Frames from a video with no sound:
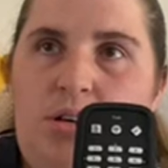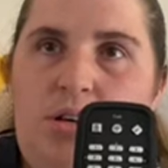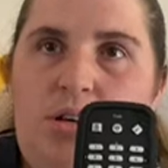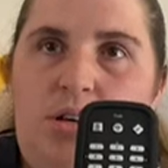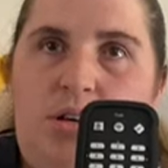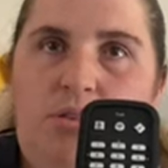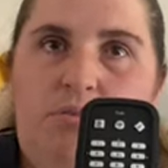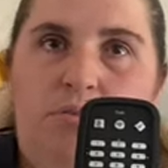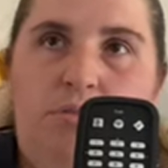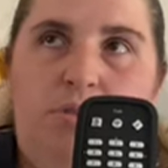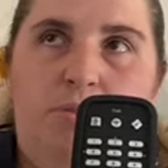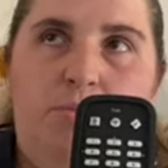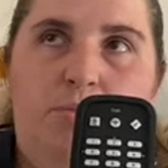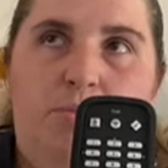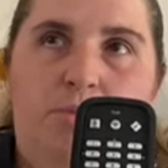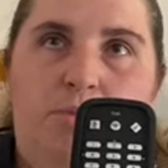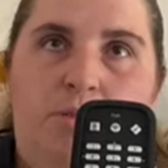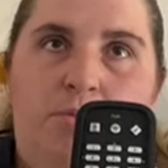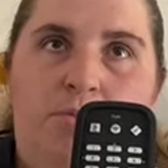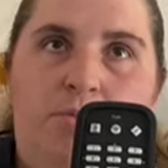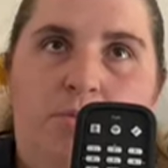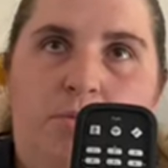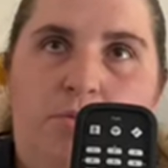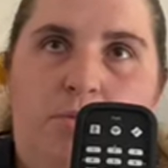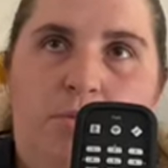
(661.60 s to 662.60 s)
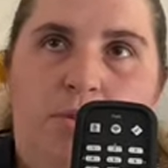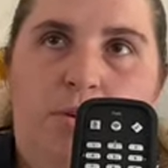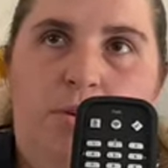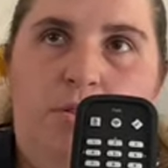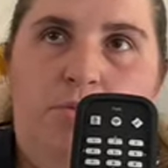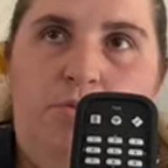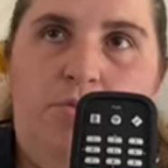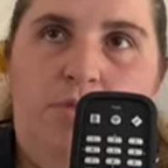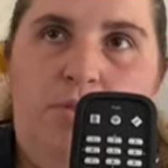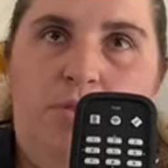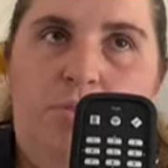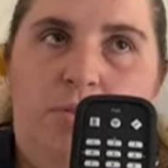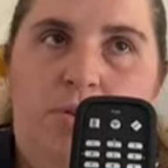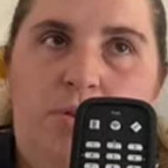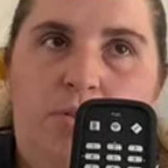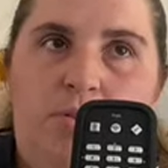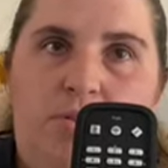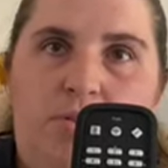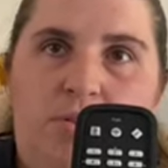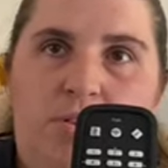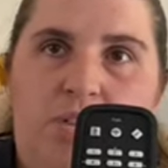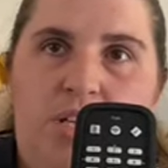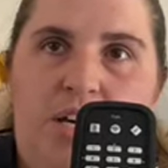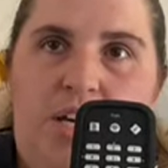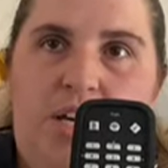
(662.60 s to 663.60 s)
remove a book from your
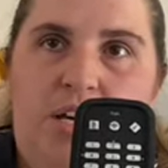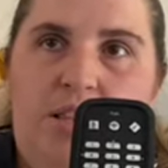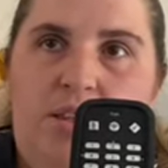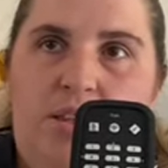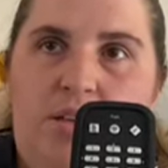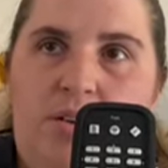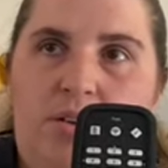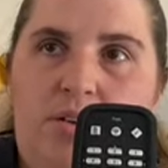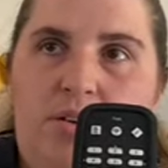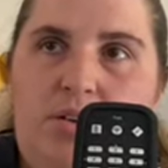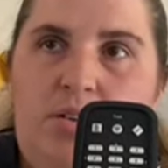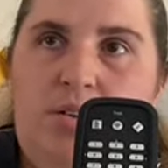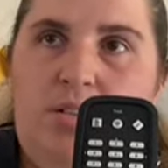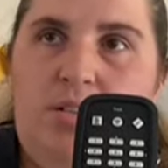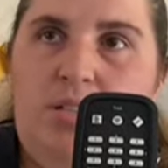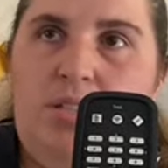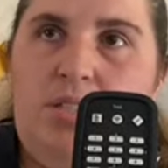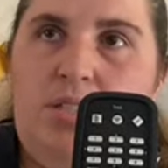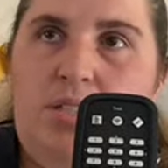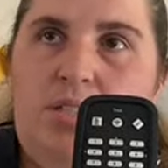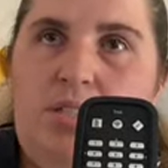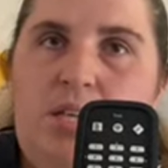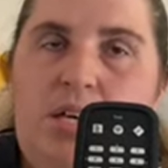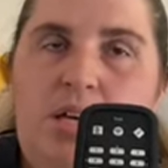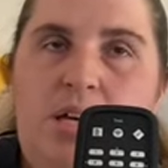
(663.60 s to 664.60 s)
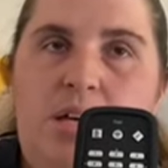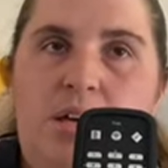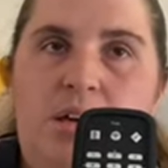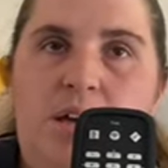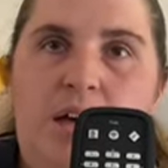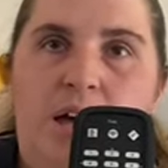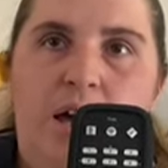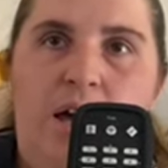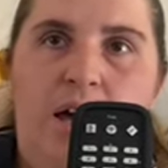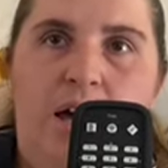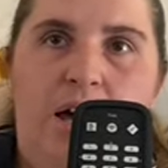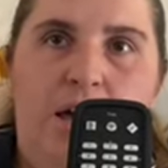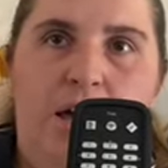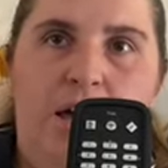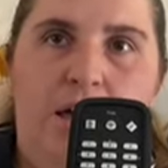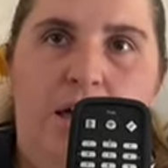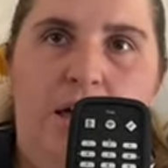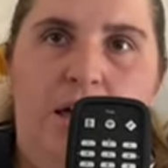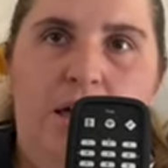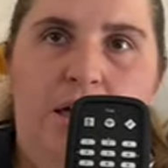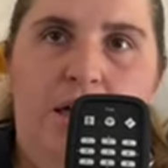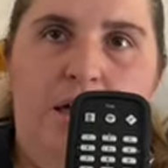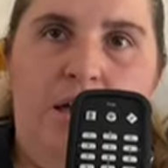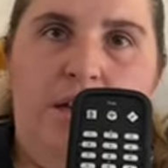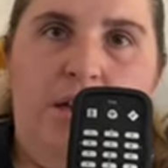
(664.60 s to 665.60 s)
downloads,
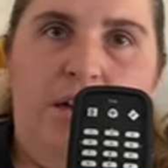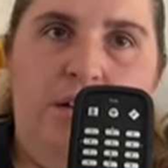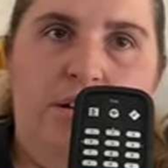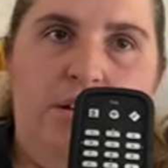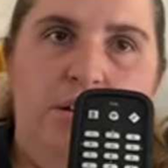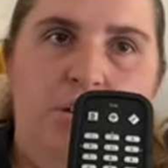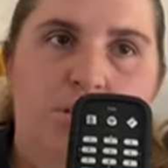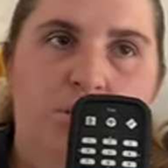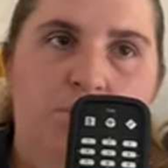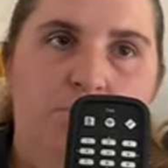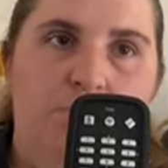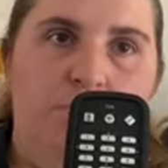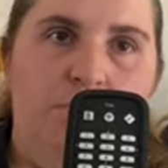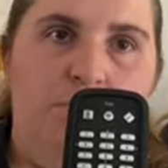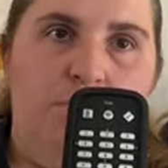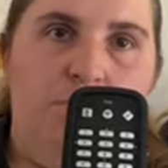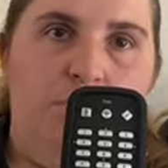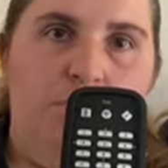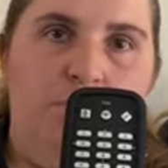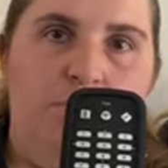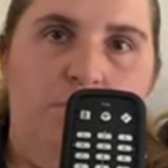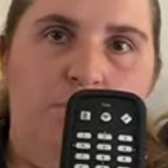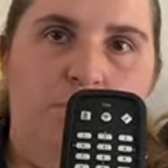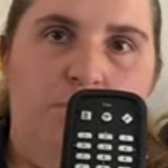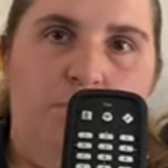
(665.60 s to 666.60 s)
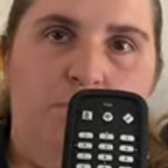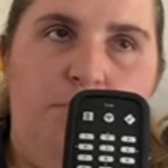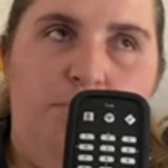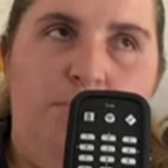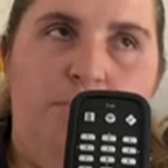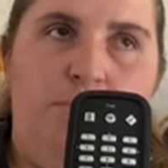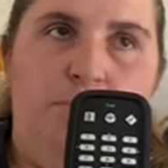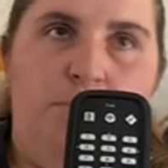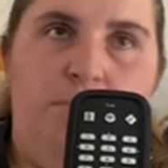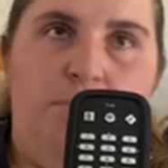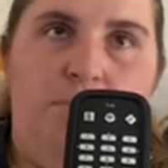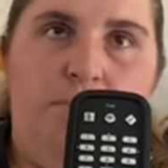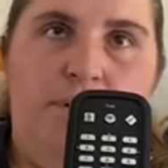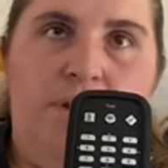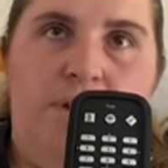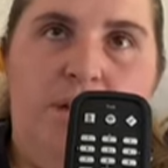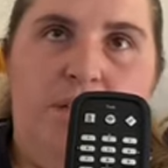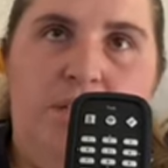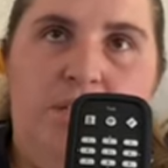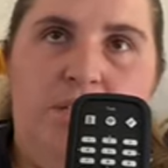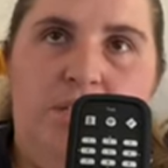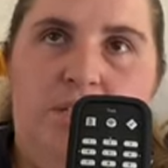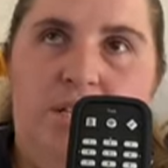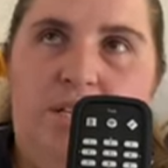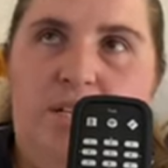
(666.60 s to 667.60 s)
to remove a book from your
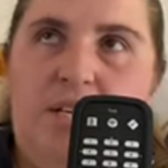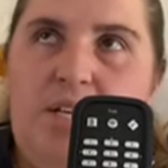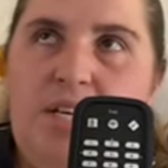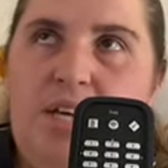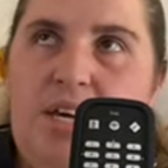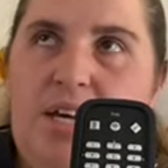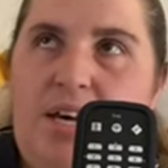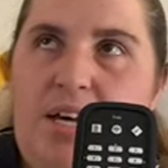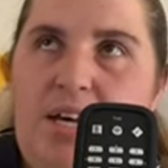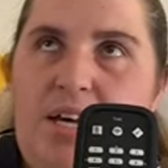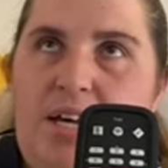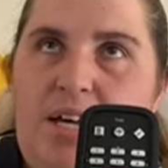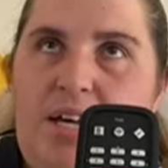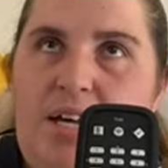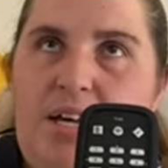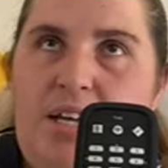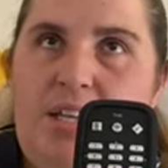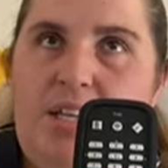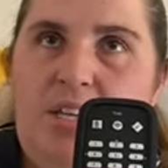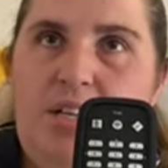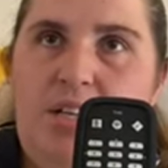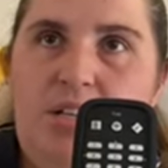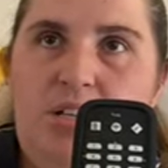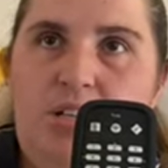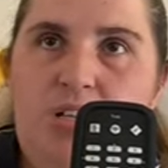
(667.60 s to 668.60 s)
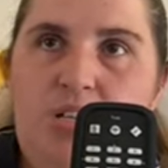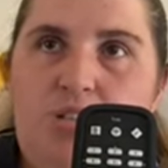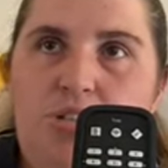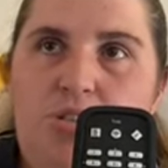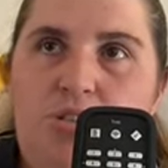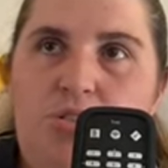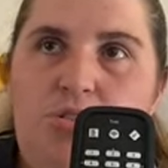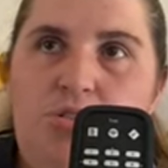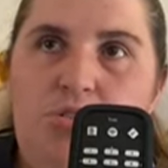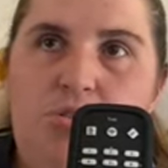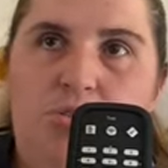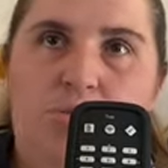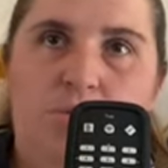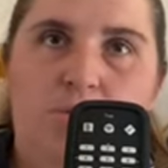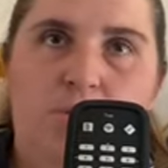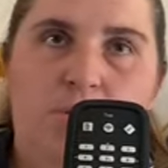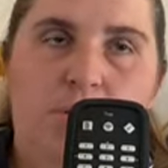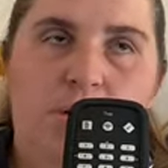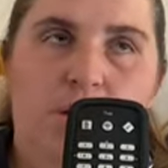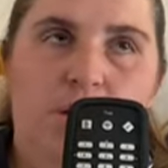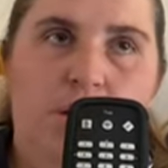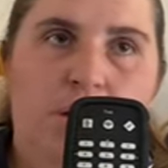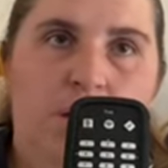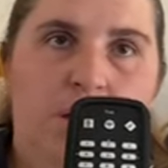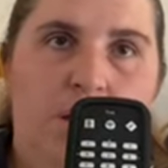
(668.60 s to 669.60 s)
SD card, to
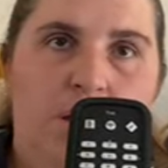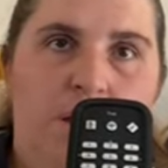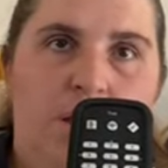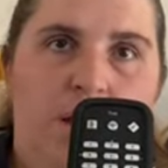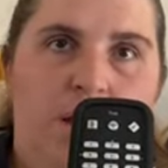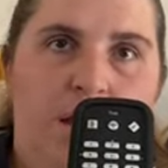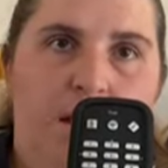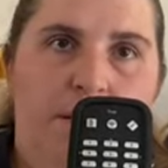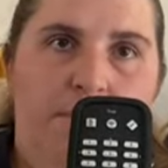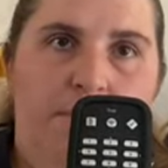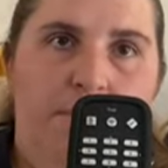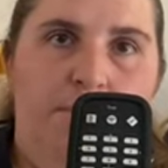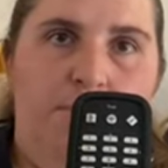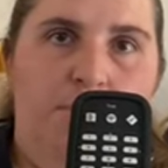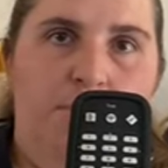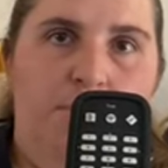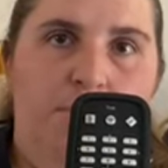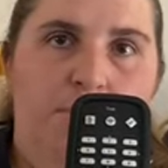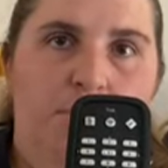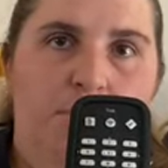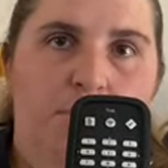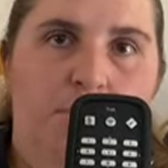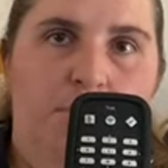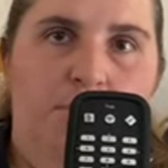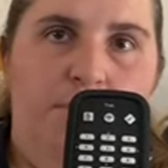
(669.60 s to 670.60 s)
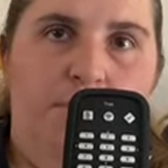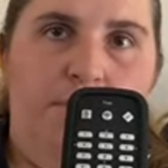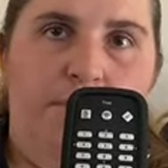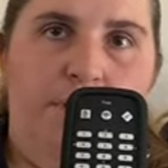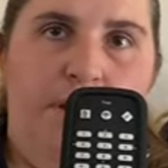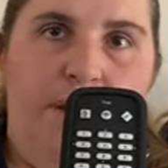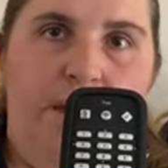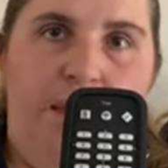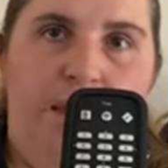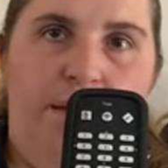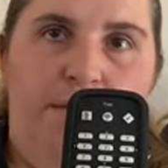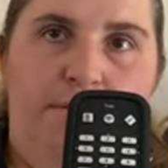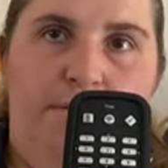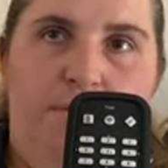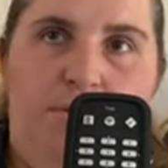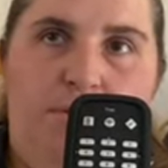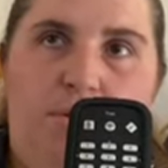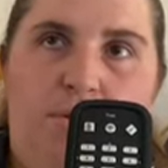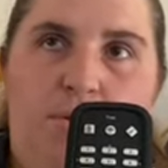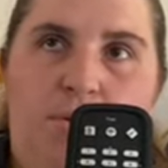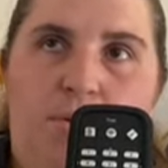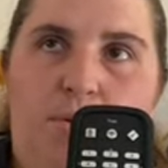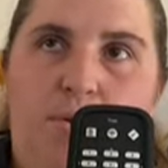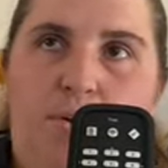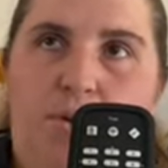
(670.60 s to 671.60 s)
remove a
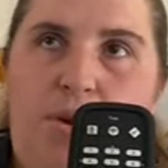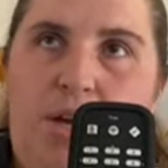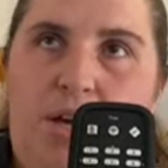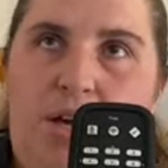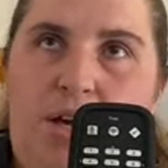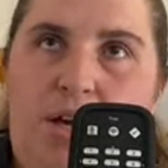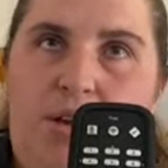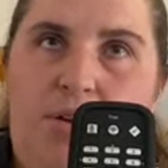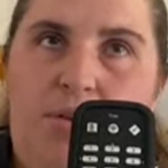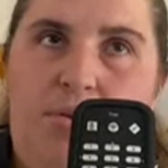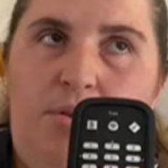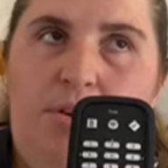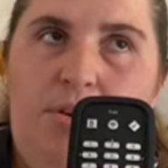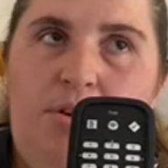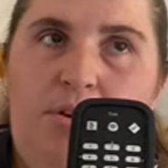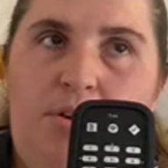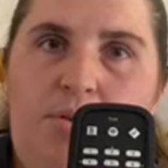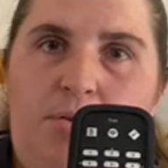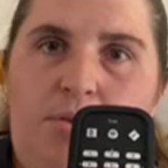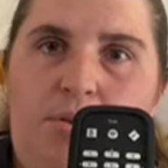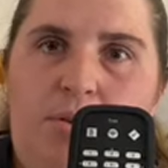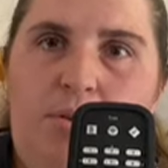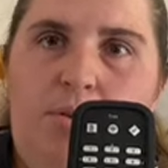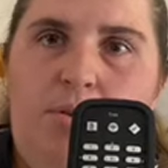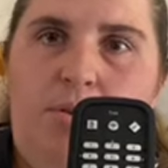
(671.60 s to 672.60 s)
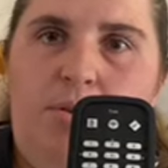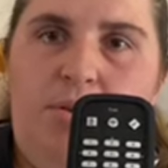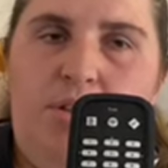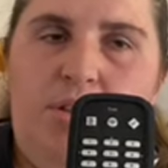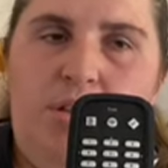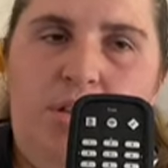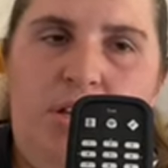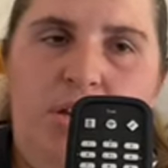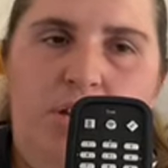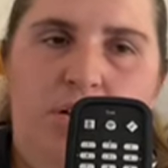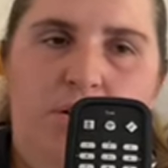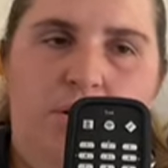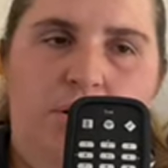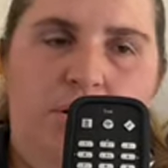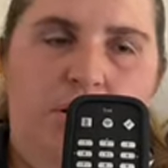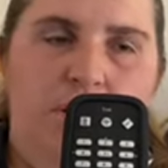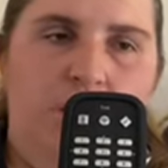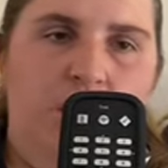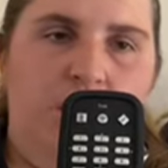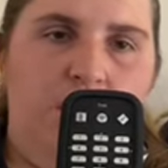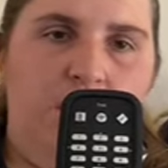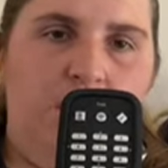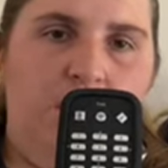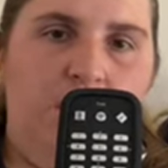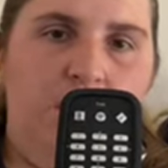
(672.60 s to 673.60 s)
recording, an audio recording that you don't
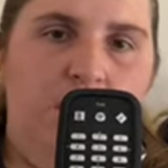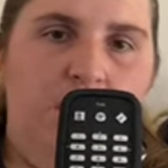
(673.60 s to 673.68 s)
like.